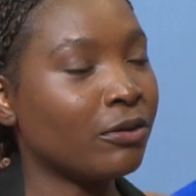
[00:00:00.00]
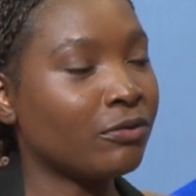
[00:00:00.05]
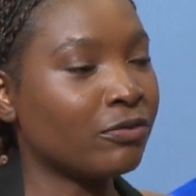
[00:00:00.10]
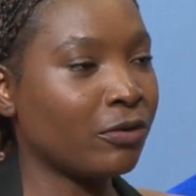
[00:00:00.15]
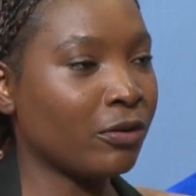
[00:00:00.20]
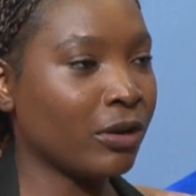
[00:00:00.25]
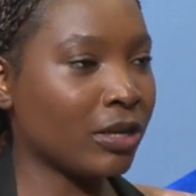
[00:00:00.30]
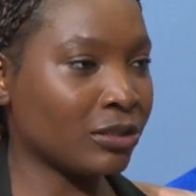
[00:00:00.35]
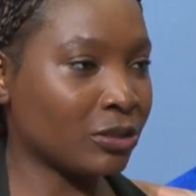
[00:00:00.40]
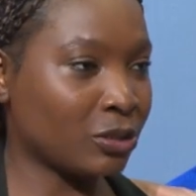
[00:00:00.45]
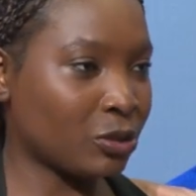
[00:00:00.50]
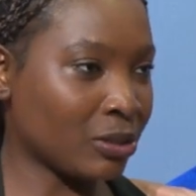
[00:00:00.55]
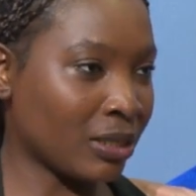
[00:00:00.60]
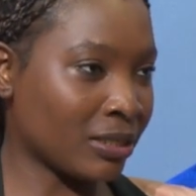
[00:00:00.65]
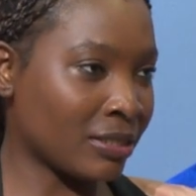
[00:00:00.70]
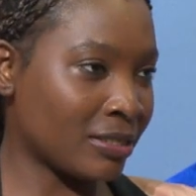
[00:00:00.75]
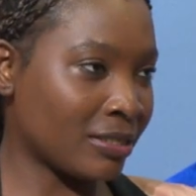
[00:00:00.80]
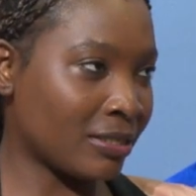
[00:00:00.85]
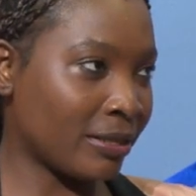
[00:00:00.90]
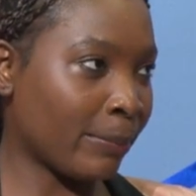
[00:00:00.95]
of going
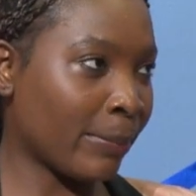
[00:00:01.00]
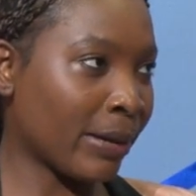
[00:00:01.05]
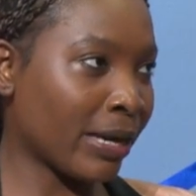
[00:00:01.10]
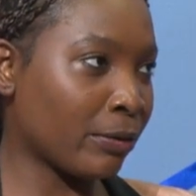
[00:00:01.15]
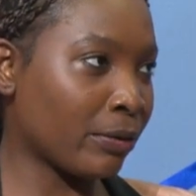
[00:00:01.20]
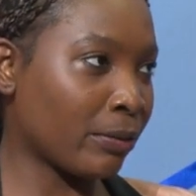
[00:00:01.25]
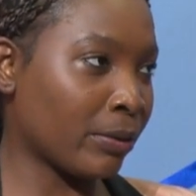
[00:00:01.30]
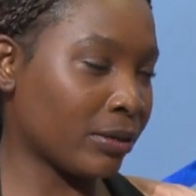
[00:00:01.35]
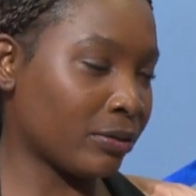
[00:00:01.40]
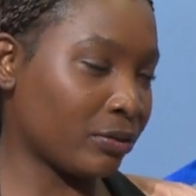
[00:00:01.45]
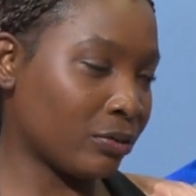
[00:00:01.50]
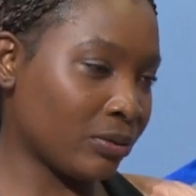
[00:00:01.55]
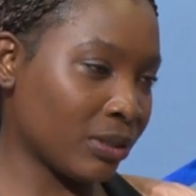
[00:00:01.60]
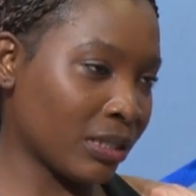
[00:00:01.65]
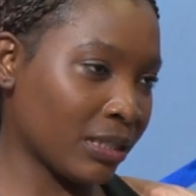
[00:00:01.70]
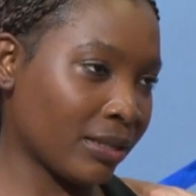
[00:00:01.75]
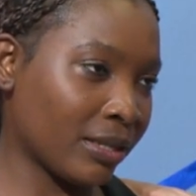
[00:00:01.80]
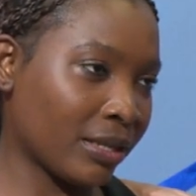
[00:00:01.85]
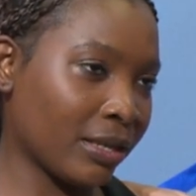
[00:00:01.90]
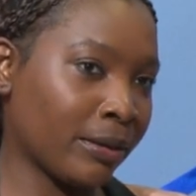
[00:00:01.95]
towards the back,
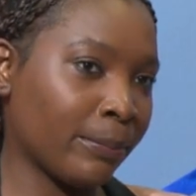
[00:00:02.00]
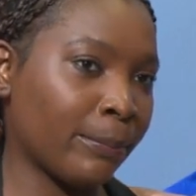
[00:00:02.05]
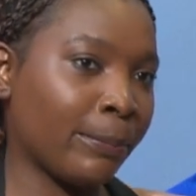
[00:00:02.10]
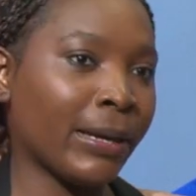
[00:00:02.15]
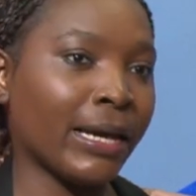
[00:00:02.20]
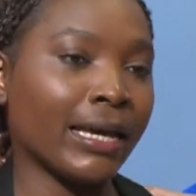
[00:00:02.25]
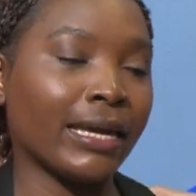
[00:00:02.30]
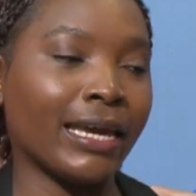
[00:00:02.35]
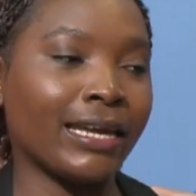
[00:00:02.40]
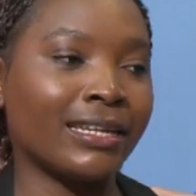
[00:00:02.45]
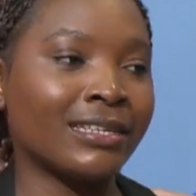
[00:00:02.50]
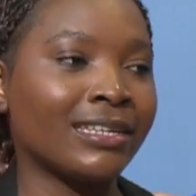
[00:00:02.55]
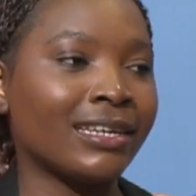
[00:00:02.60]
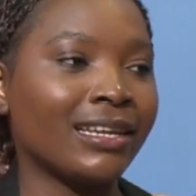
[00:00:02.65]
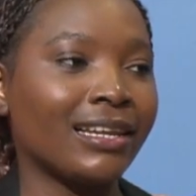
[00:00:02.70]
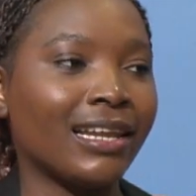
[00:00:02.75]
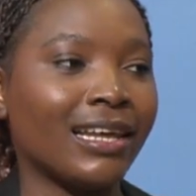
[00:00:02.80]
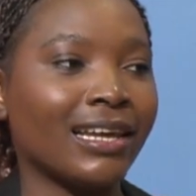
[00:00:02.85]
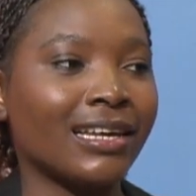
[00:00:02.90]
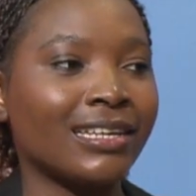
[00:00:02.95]
doing the back end,
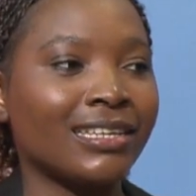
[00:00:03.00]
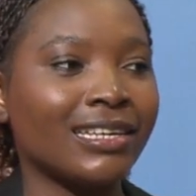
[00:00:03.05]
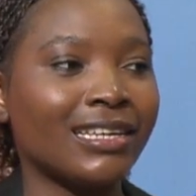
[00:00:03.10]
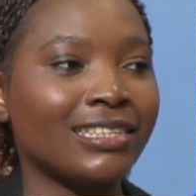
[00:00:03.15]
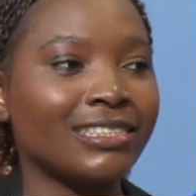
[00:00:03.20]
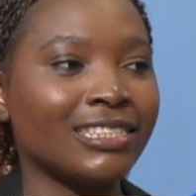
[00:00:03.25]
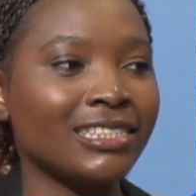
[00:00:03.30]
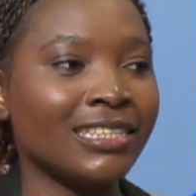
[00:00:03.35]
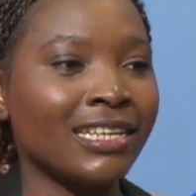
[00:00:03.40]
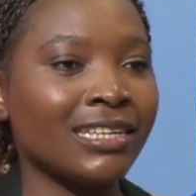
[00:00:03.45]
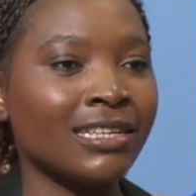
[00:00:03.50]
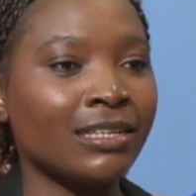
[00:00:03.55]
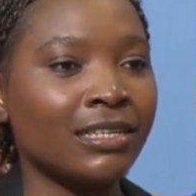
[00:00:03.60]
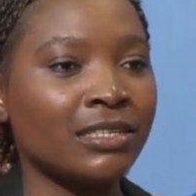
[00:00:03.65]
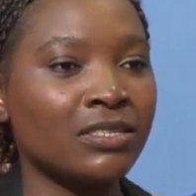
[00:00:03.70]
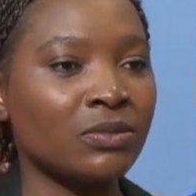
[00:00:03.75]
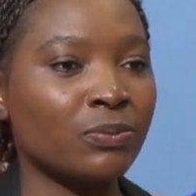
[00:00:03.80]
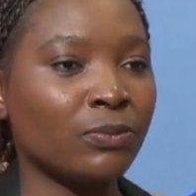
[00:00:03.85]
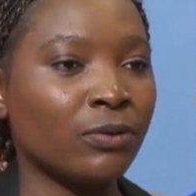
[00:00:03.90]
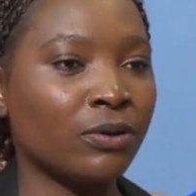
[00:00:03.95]
like engineering
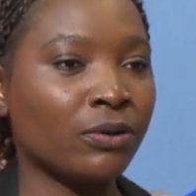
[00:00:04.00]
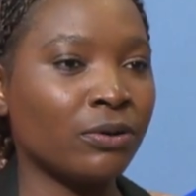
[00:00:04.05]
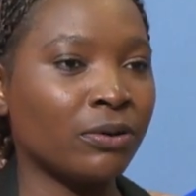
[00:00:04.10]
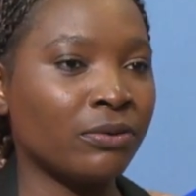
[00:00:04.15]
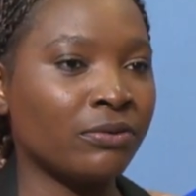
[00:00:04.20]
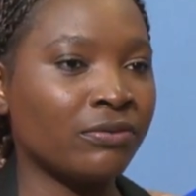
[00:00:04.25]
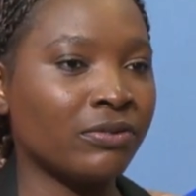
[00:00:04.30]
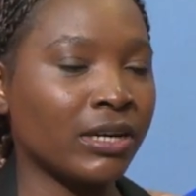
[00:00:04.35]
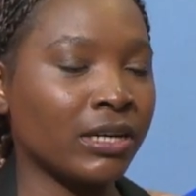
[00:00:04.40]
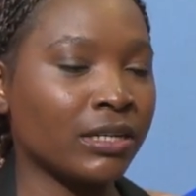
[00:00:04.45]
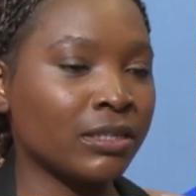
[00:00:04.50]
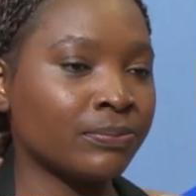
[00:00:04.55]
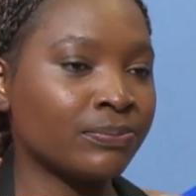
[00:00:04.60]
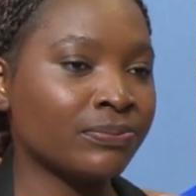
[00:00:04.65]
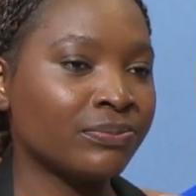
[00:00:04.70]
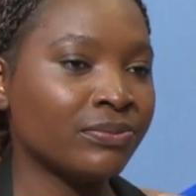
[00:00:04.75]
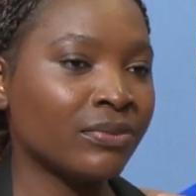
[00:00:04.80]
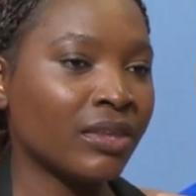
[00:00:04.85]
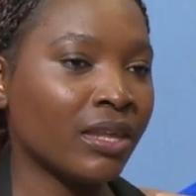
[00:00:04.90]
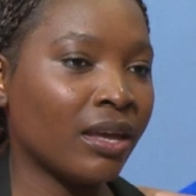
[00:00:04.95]
is more of uh,
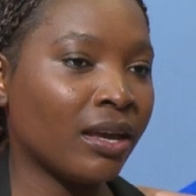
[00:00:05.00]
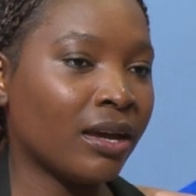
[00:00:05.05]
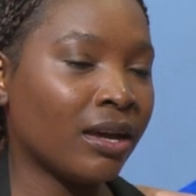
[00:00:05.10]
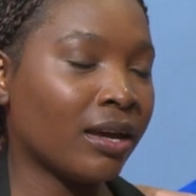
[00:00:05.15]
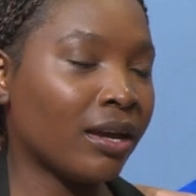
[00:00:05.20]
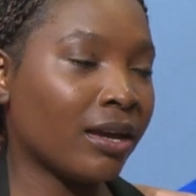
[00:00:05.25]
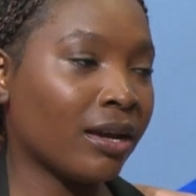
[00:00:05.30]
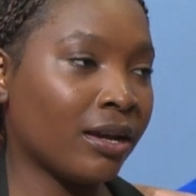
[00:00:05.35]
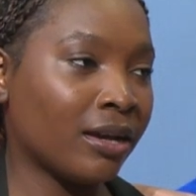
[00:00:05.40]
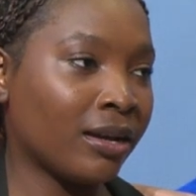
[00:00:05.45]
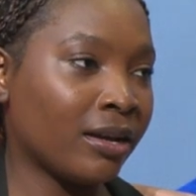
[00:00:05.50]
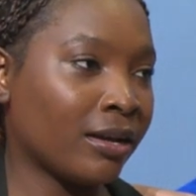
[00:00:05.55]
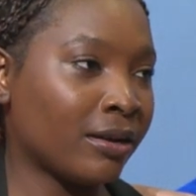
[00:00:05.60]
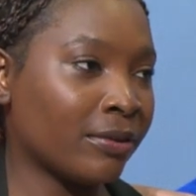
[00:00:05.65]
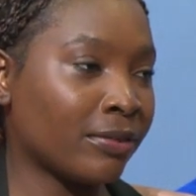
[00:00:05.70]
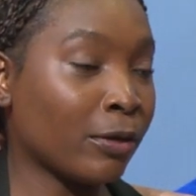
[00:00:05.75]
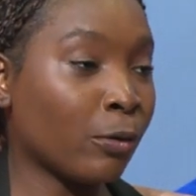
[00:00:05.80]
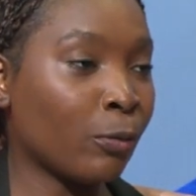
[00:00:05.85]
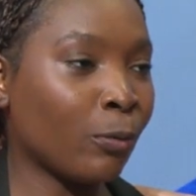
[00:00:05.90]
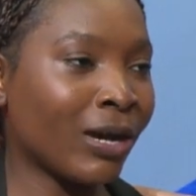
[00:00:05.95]
uh
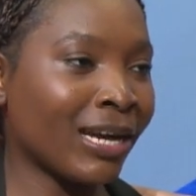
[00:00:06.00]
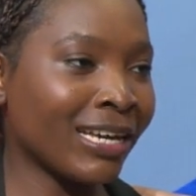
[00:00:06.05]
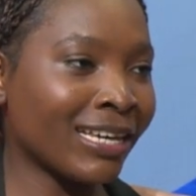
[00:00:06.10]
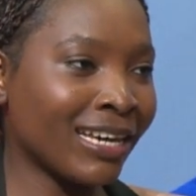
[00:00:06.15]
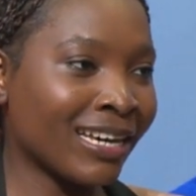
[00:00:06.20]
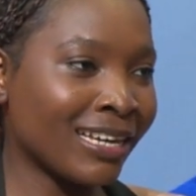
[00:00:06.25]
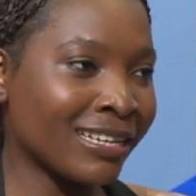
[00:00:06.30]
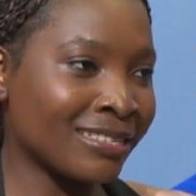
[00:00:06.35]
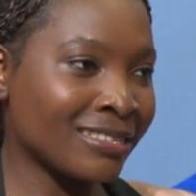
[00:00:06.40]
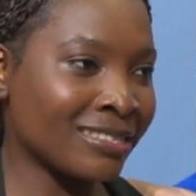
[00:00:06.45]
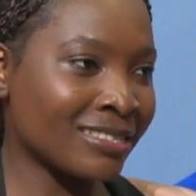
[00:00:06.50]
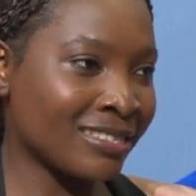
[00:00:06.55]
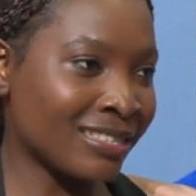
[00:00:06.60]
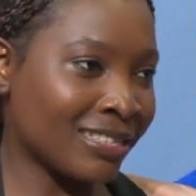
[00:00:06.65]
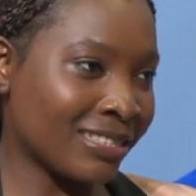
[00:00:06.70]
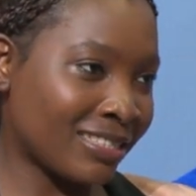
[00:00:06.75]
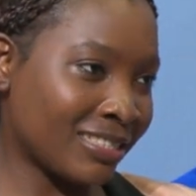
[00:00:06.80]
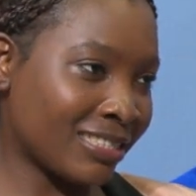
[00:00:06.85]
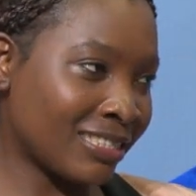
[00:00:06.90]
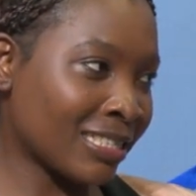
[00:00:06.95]
the
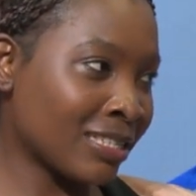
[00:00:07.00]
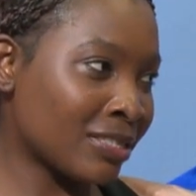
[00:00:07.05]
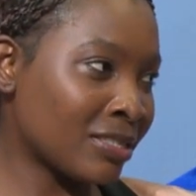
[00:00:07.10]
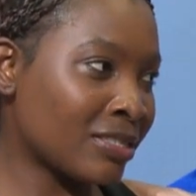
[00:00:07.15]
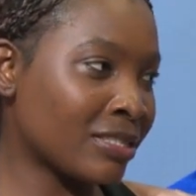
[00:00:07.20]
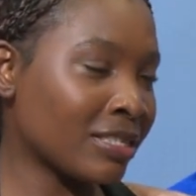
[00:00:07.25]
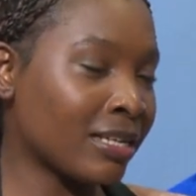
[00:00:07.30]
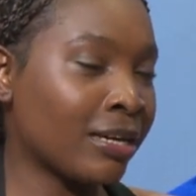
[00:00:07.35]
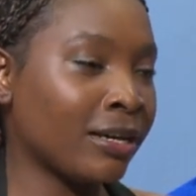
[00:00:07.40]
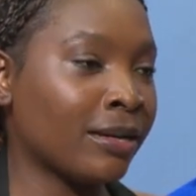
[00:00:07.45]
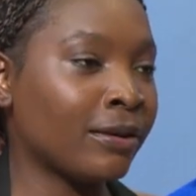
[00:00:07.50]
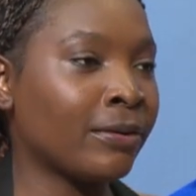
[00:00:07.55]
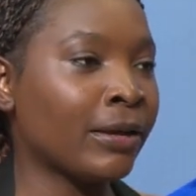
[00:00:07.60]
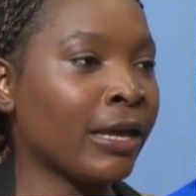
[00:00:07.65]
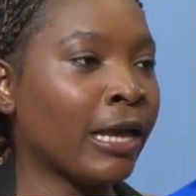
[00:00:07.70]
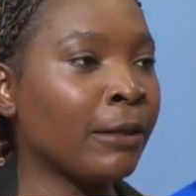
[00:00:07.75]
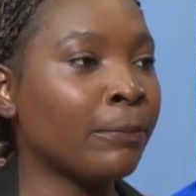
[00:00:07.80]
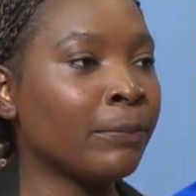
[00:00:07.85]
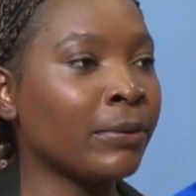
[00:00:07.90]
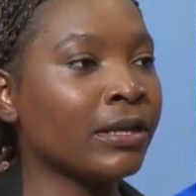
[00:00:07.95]
wires, just uh,
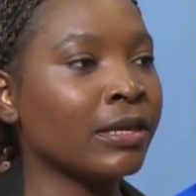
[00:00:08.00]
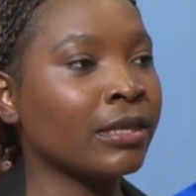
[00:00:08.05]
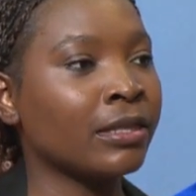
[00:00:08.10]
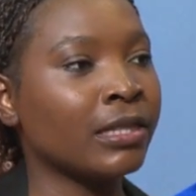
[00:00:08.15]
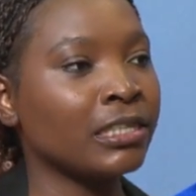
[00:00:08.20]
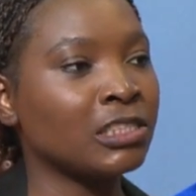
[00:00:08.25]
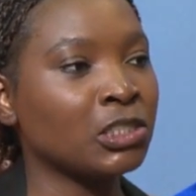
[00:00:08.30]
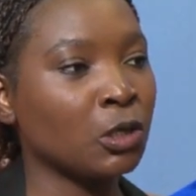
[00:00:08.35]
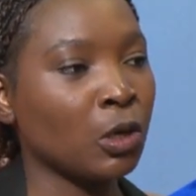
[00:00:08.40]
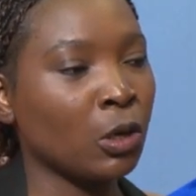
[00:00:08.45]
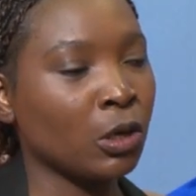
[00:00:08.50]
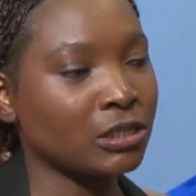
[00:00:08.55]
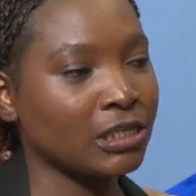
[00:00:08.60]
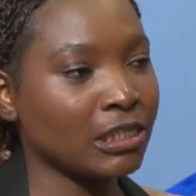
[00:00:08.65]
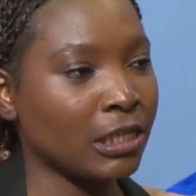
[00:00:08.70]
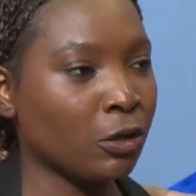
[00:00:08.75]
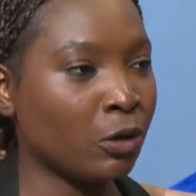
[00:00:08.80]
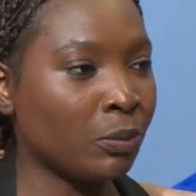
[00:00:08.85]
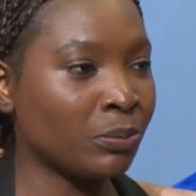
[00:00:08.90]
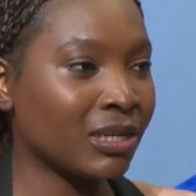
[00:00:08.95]
helping in the
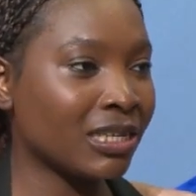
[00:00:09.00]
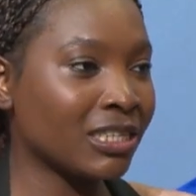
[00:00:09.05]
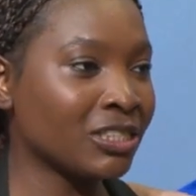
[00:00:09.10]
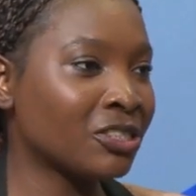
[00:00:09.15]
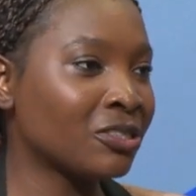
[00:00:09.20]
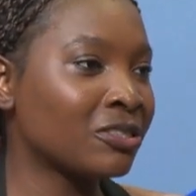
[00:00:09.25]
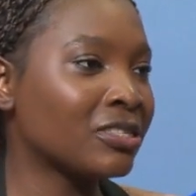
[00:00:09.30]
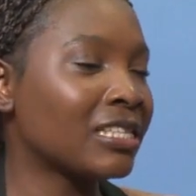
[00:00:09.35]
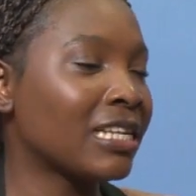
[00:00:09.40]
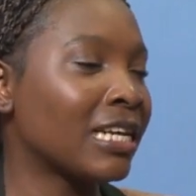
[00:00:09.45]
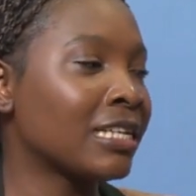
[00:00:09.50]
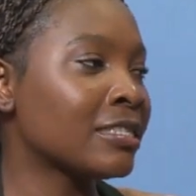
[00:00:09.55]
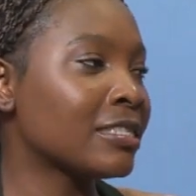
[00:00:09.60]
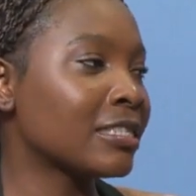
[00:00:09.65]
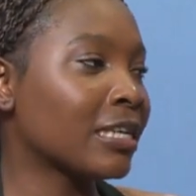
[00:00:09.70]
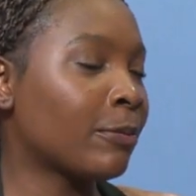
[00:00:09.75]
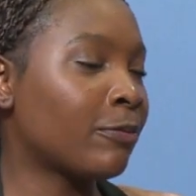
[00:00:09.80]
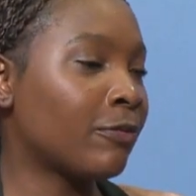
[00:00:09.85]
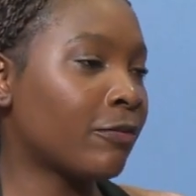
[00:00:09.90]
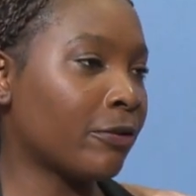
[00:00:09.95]
telecommunications
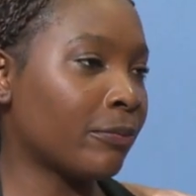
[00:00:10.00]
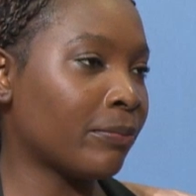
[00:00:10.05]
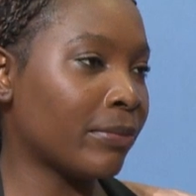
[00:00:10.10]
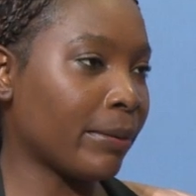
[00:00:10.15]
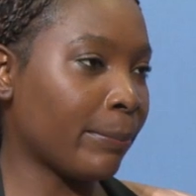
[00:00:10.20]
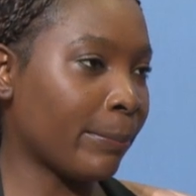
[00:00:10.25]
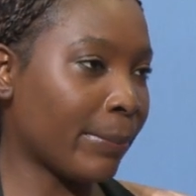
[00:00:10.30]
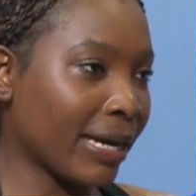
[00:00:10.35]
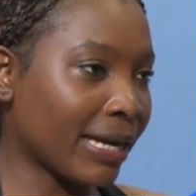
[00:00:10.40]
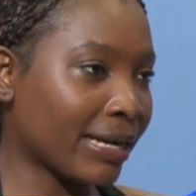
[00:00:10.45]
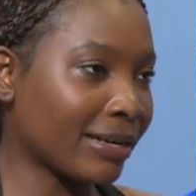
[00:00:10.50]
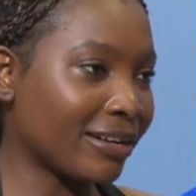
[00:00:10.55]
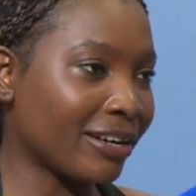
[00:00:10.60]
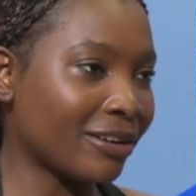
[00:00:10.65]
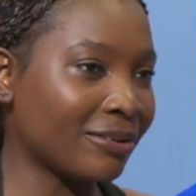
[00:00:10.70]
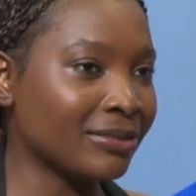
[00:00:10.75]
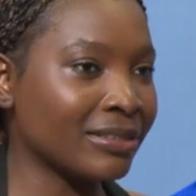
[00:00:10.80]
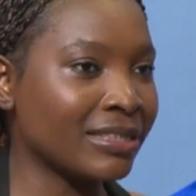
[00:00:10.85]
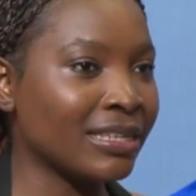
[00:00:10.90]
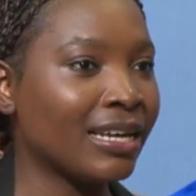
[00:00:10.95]
landscape from the
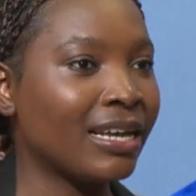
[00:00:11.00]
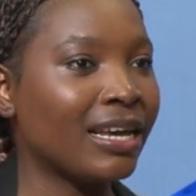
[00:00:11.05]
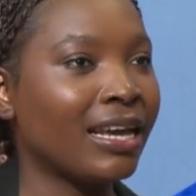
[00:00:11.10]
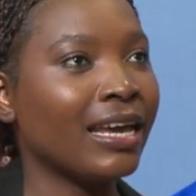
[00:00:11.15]
background.